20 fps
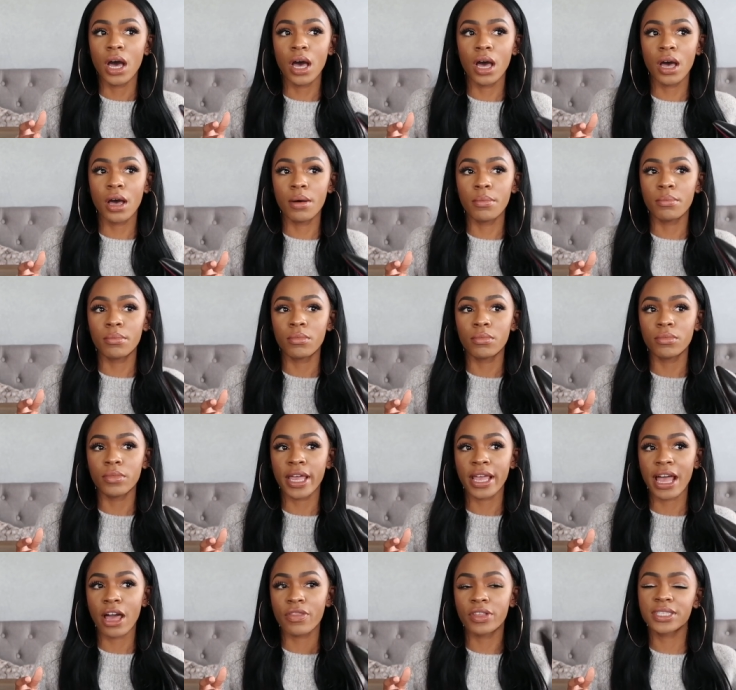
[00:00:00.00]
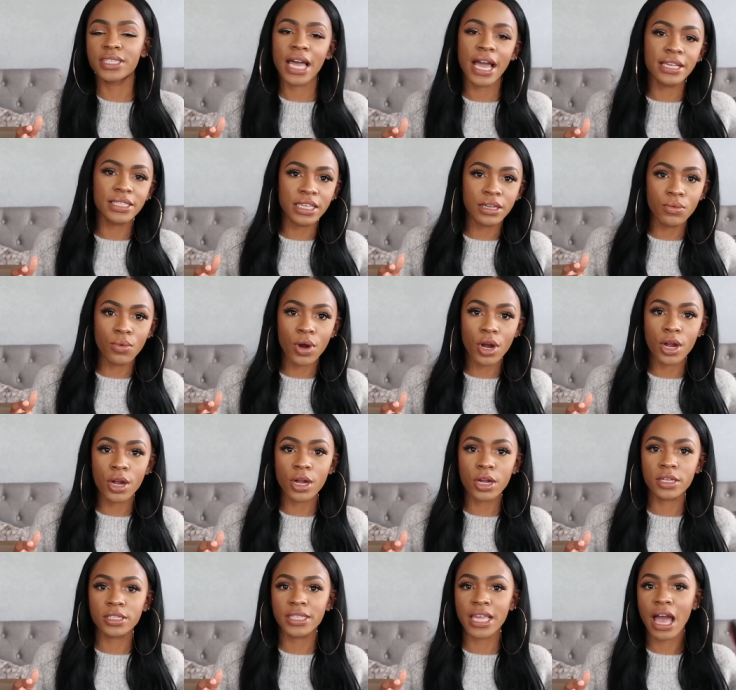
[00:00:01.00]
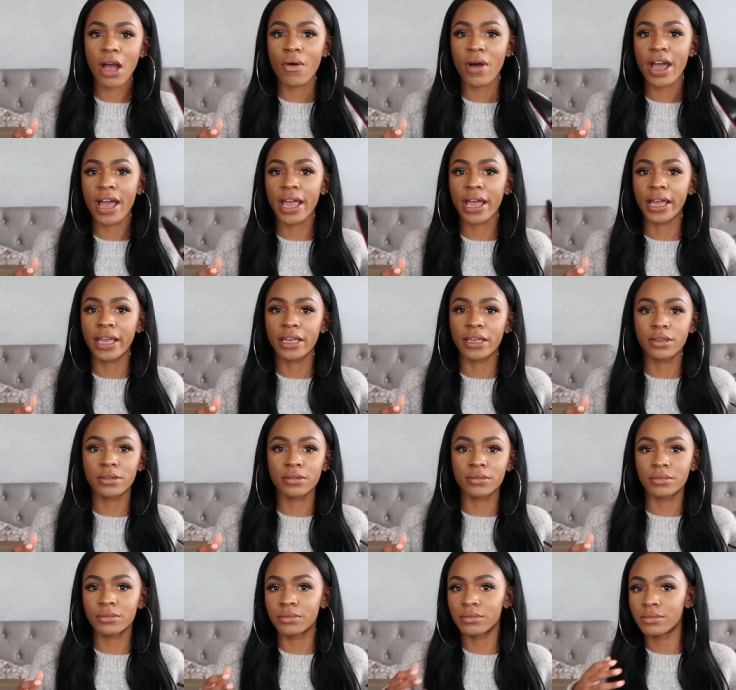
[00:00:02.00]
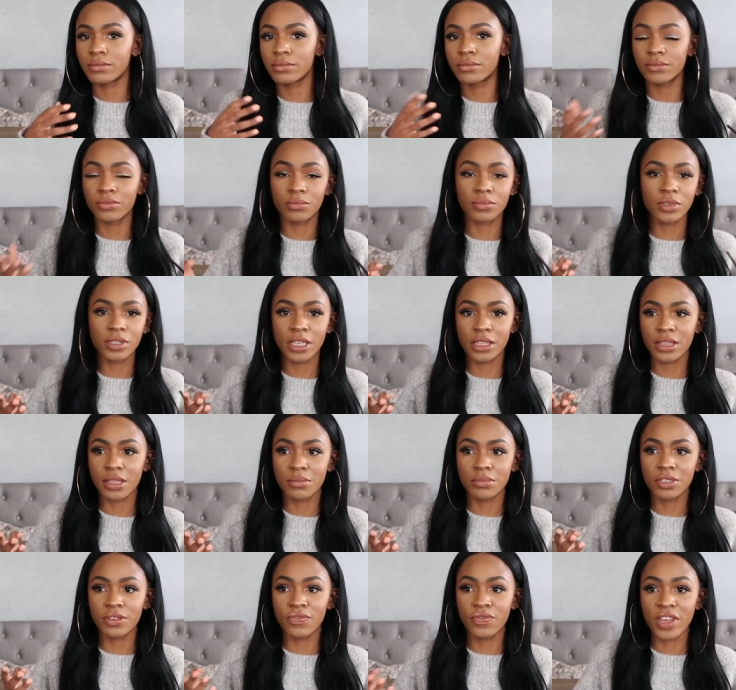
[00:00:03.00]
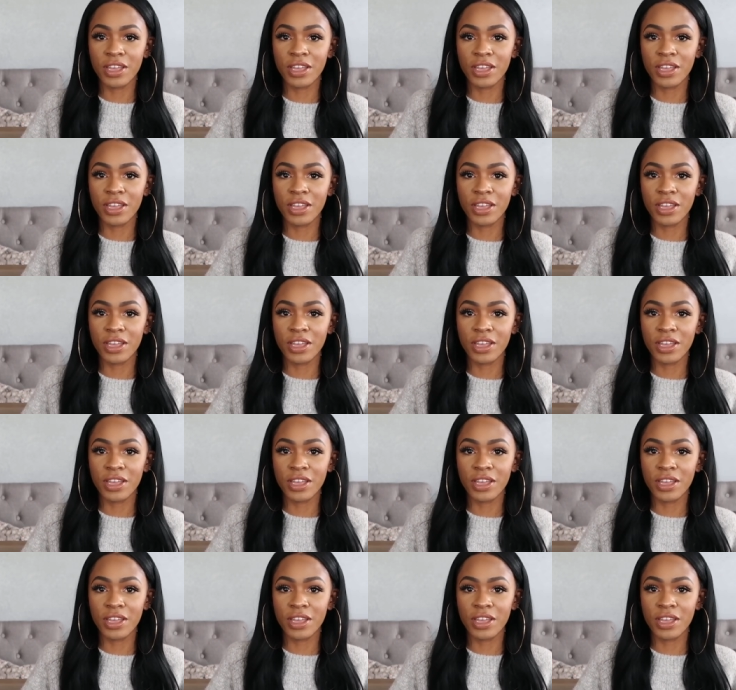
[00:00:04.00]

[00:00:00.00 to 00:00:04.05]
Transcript: um, like how the sizing works, how I get them to